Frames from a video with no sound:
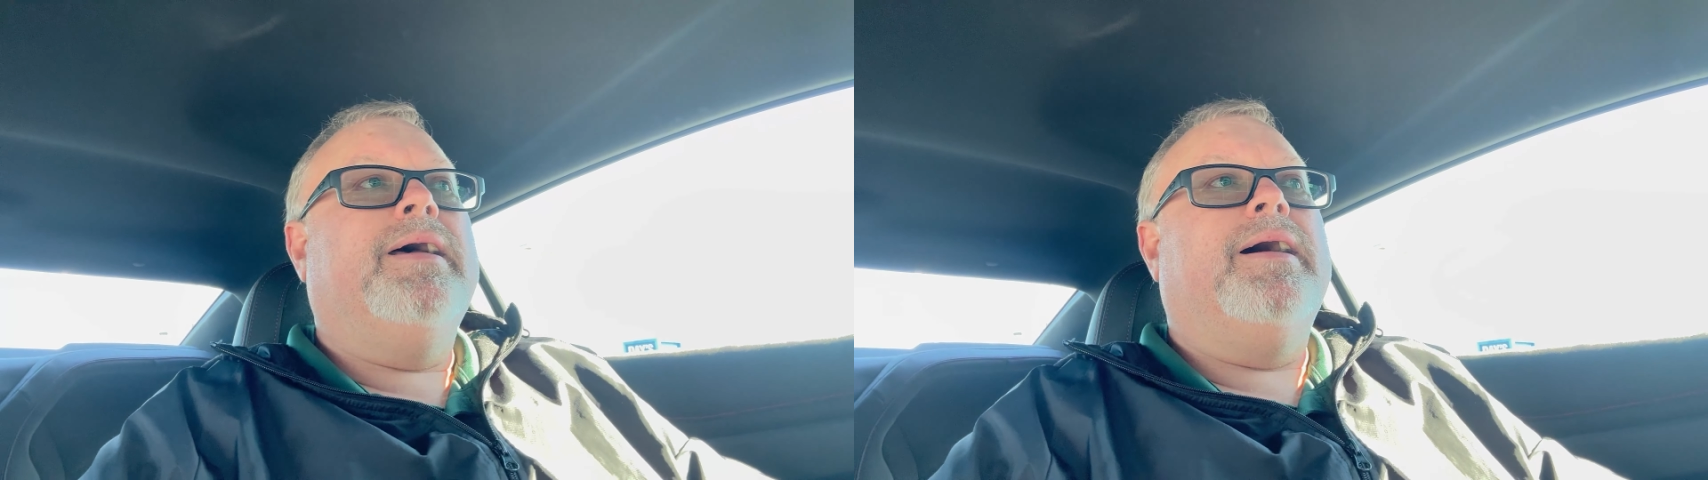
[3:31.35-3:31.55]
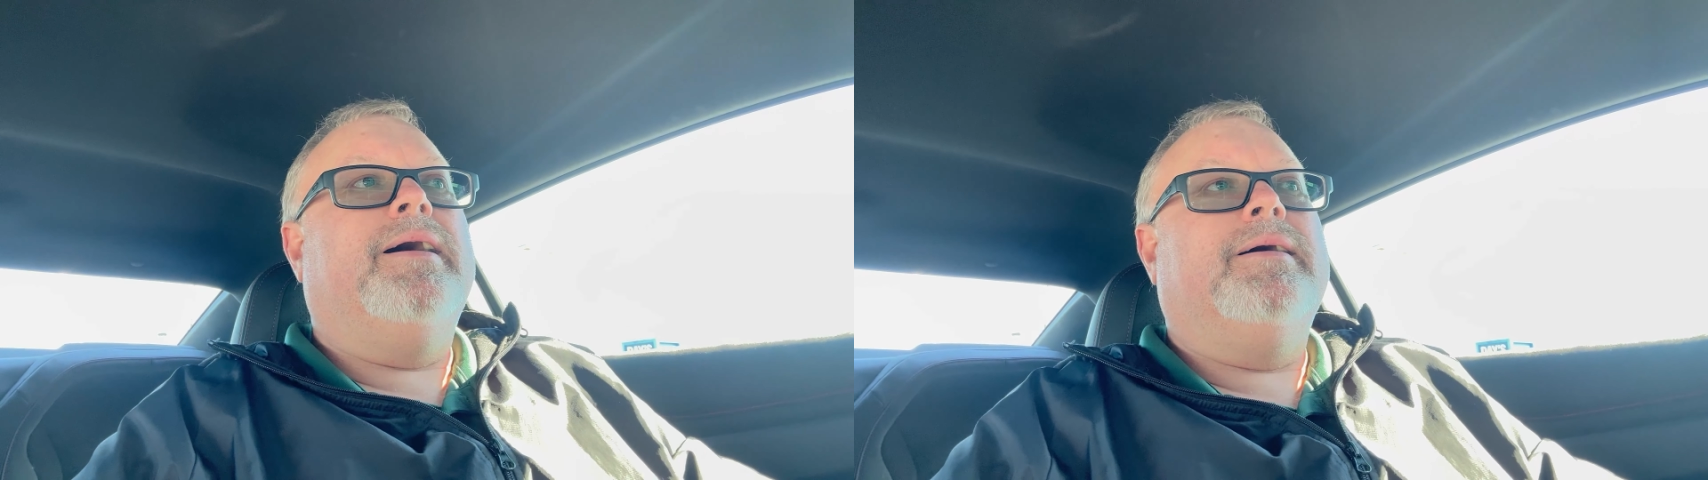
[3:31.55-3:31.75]

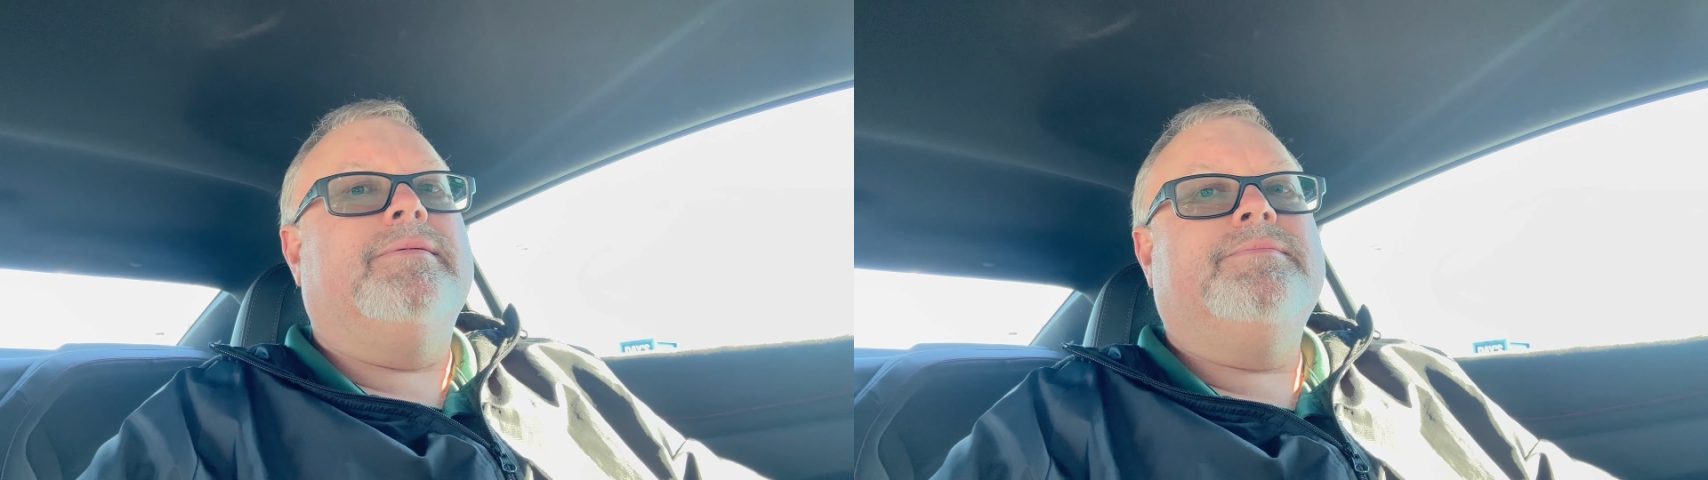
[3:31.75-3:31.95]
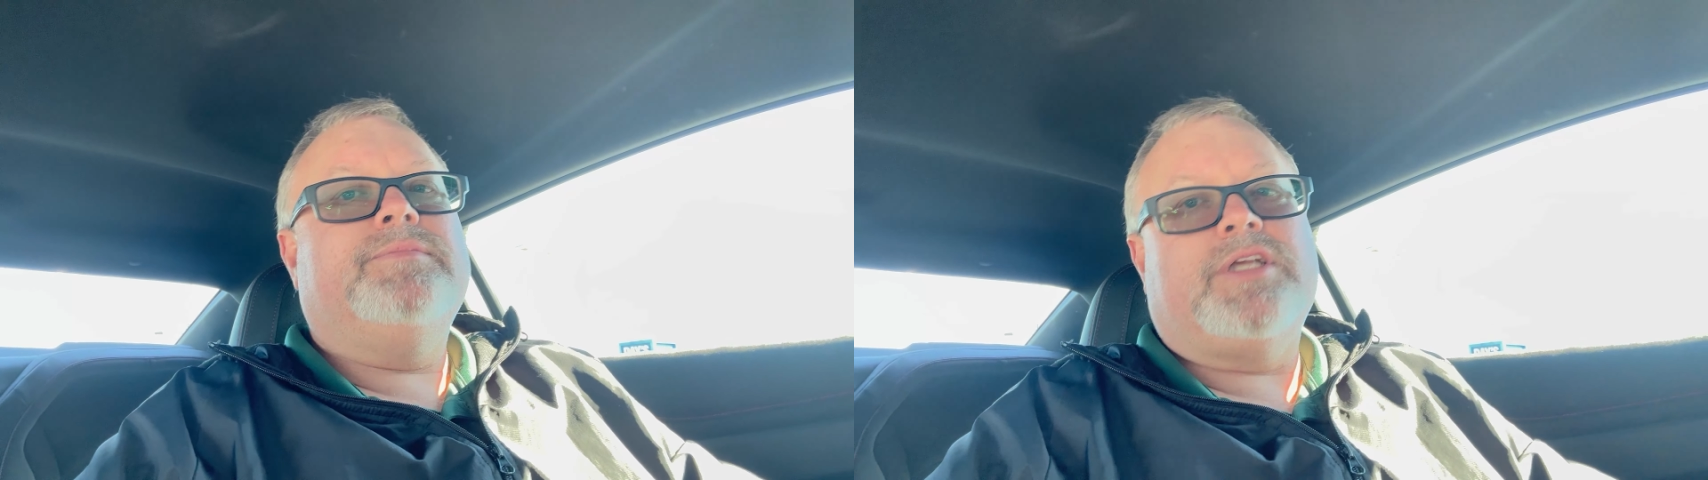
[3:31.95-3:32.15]

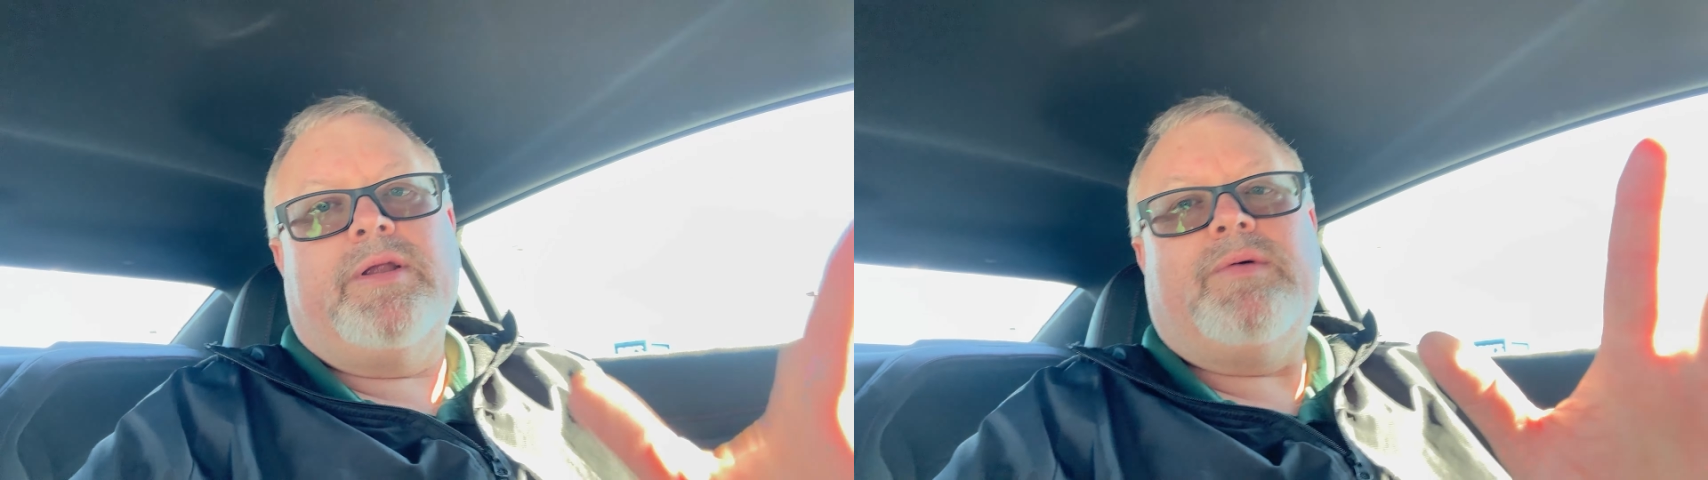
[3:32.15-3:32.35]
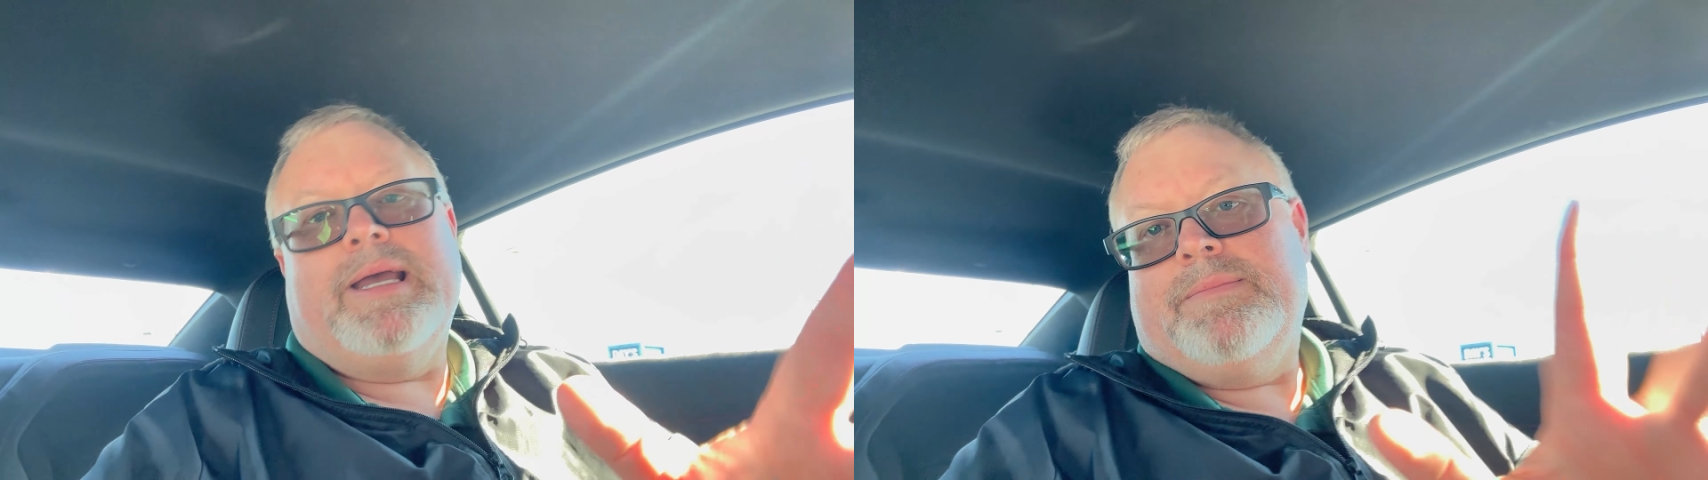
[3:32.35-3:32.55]
So
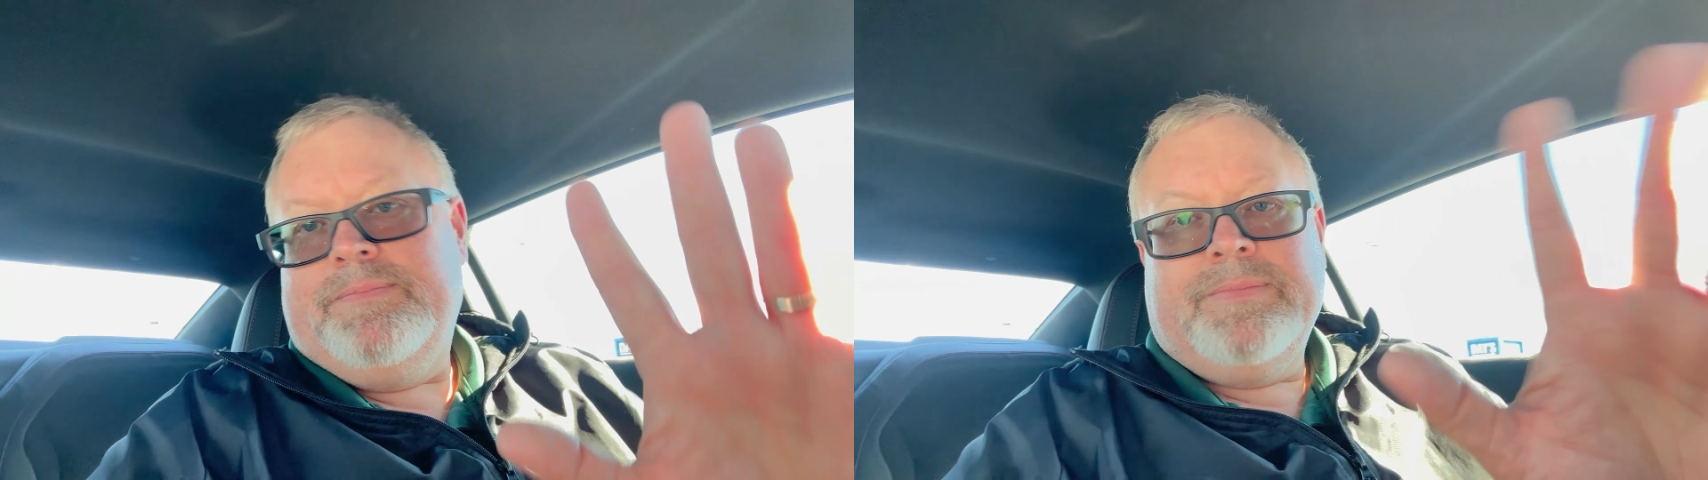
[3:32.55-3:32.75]
anyway,